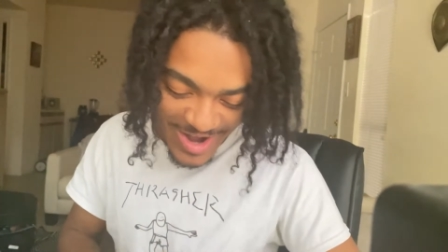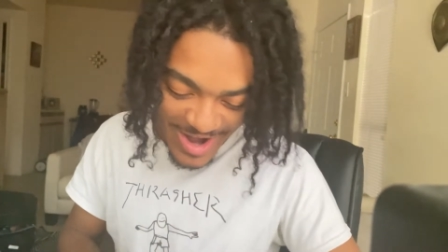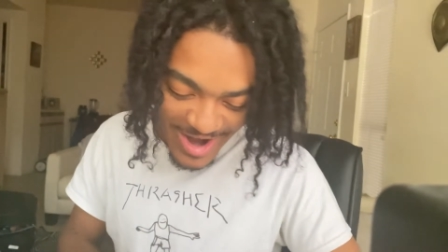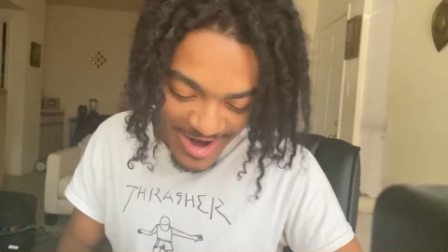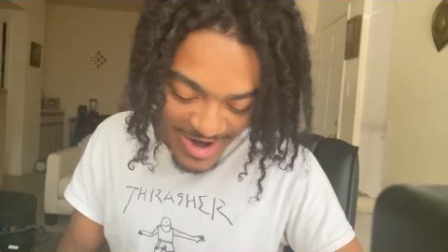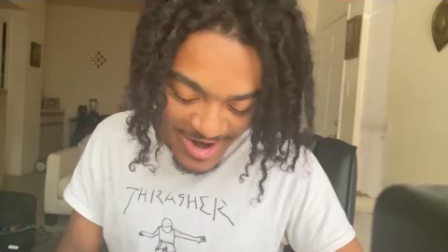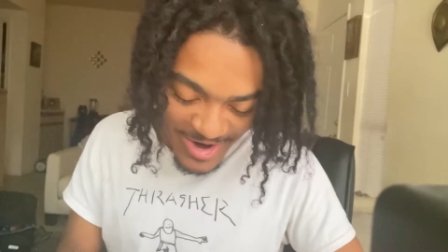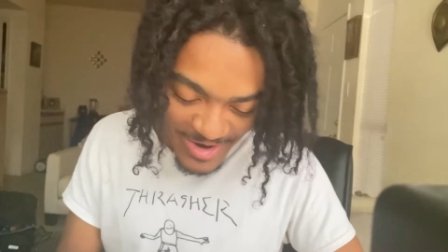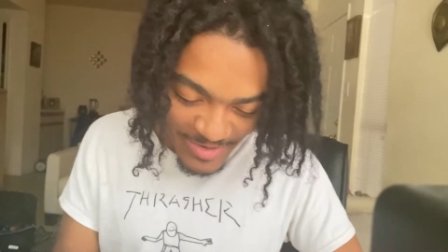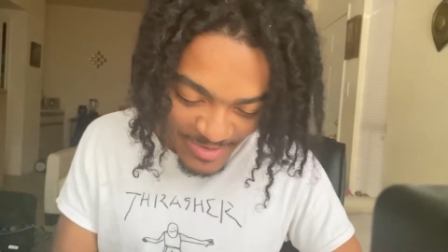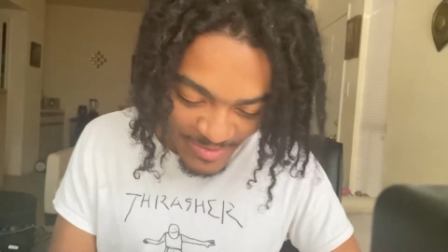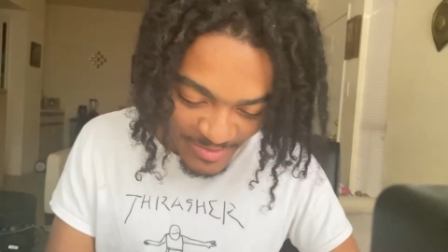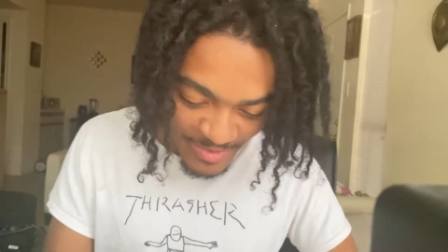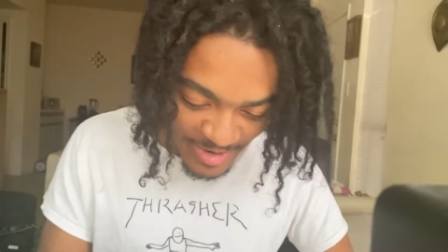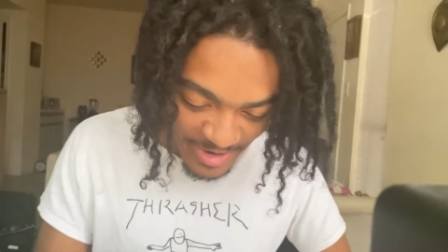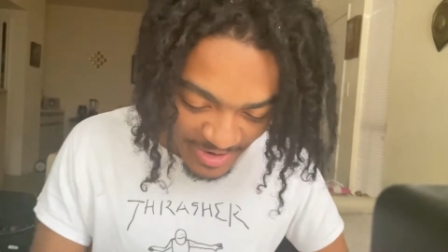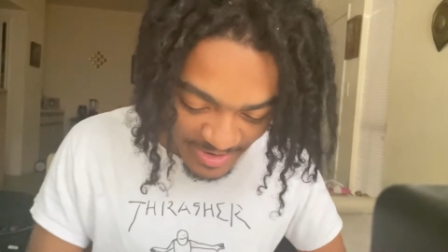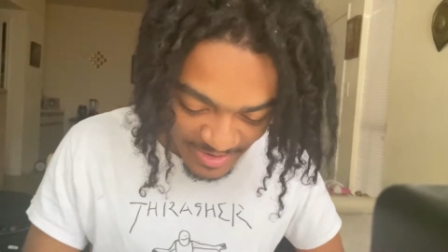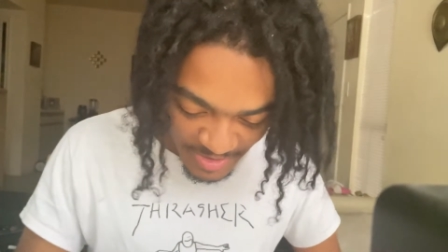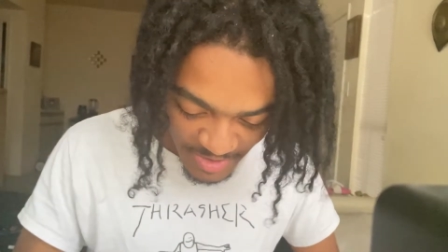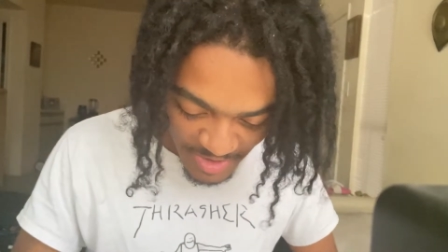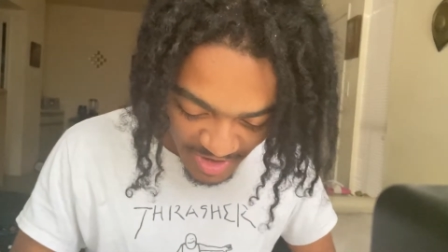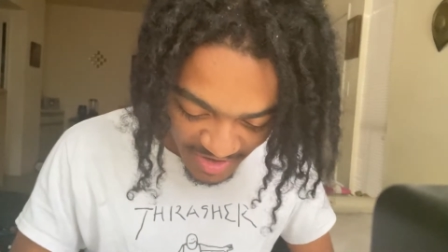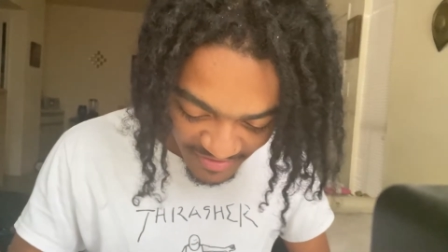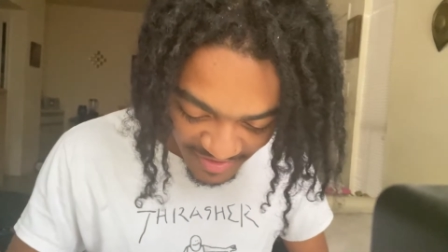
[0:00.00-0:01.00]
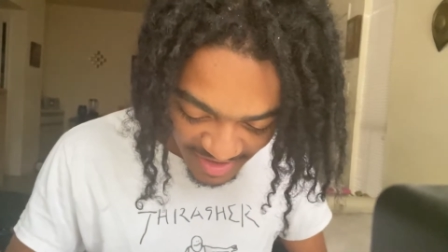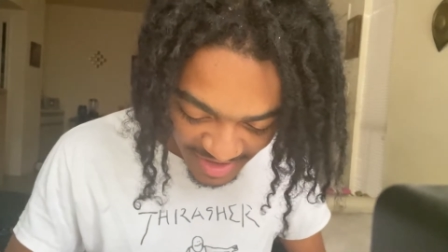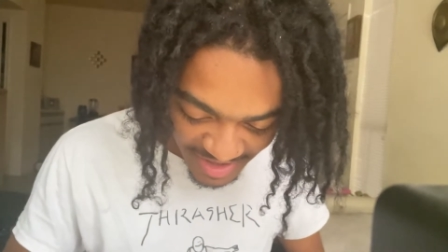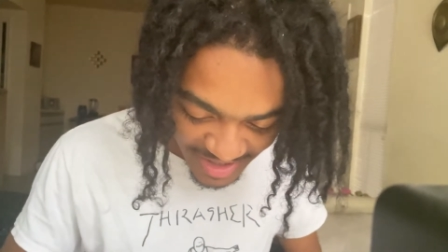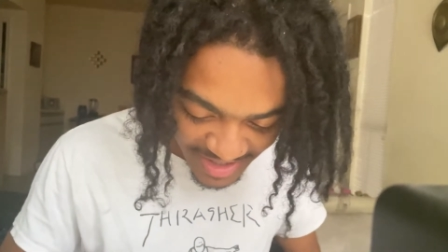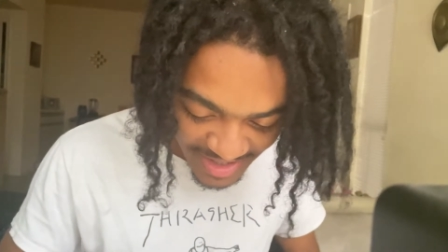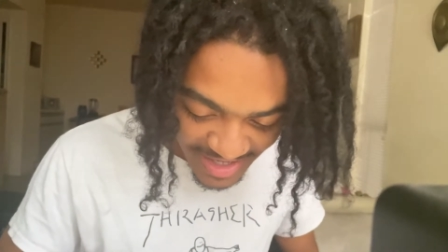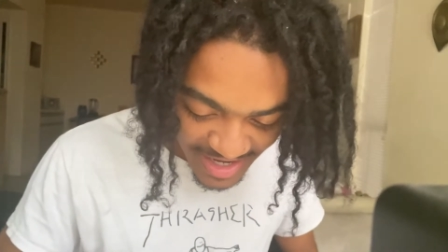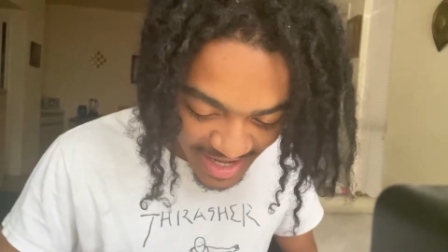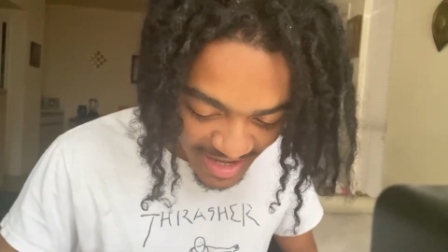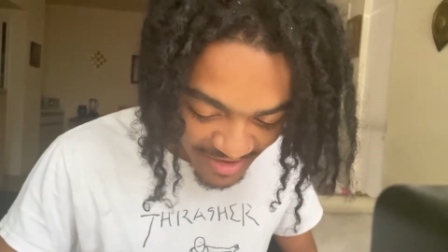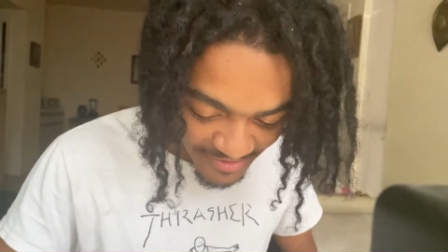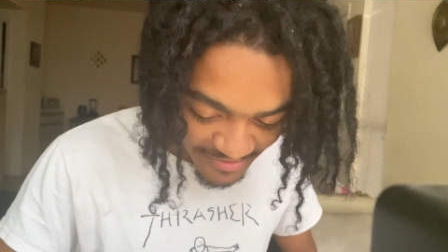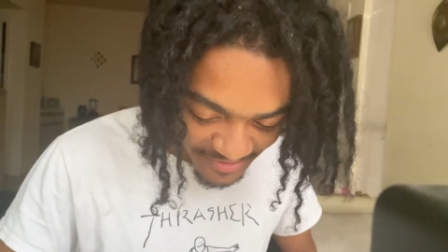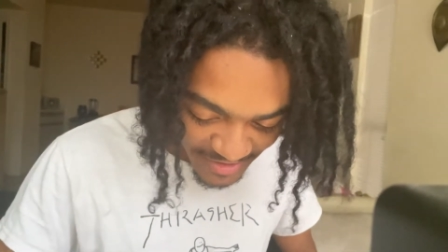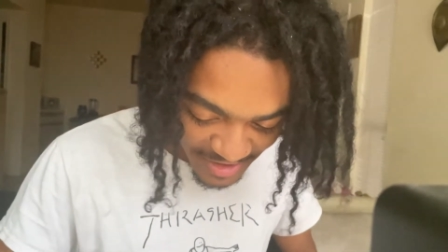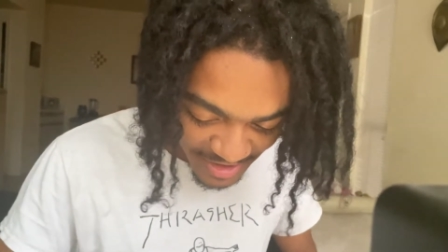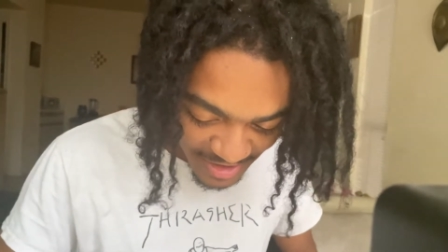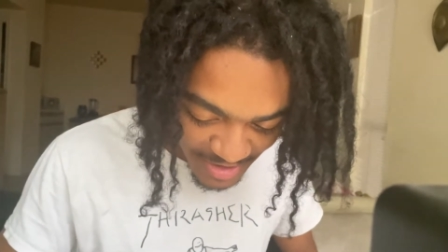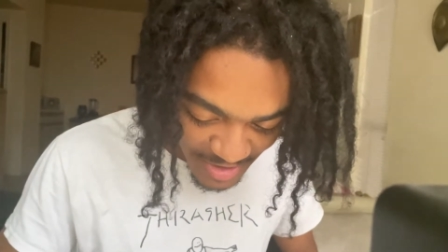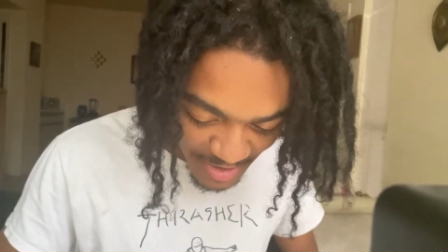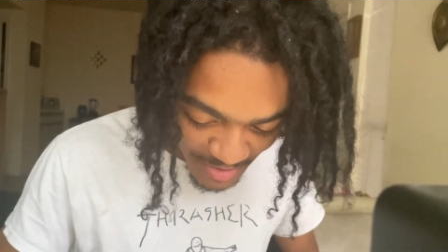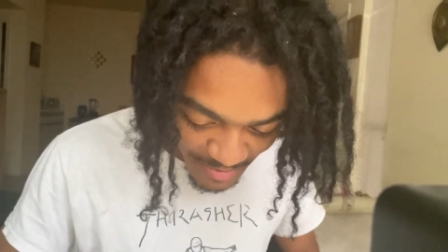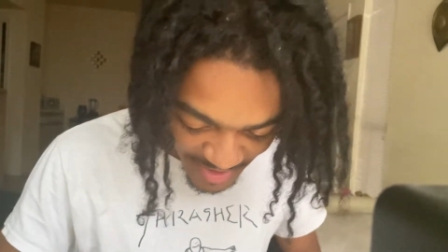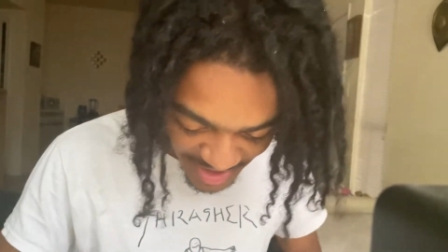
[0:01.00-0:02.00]
alright bro, you have a good day. I'm
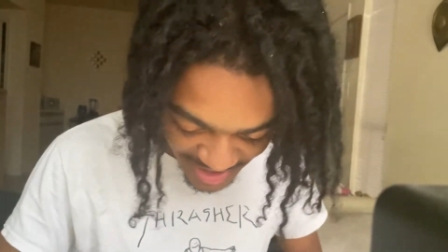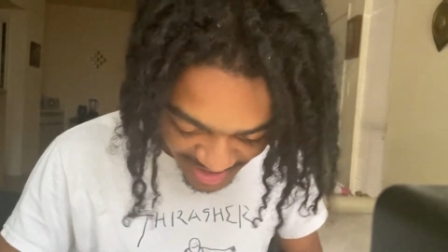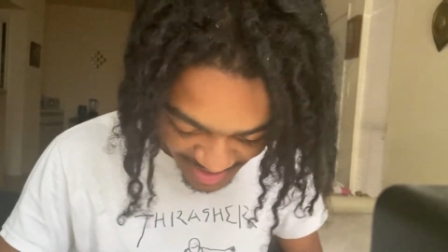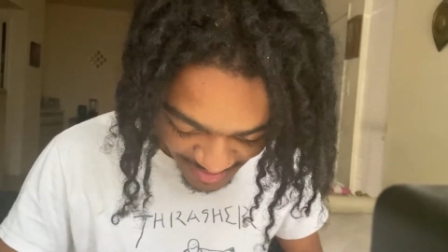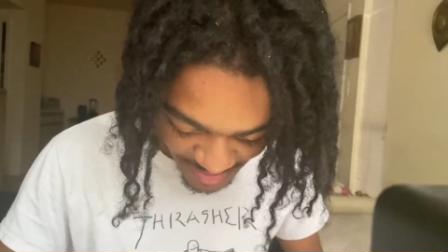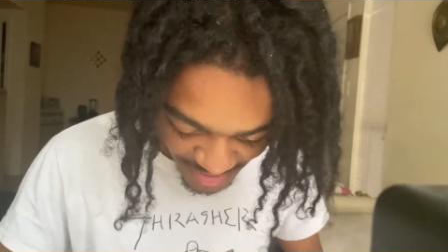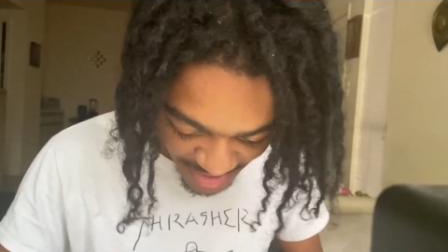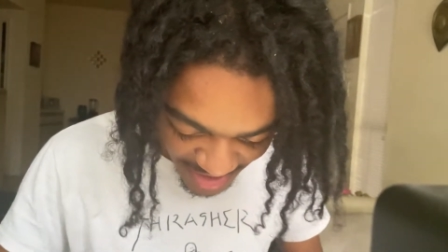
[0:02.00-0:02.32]
finna go make some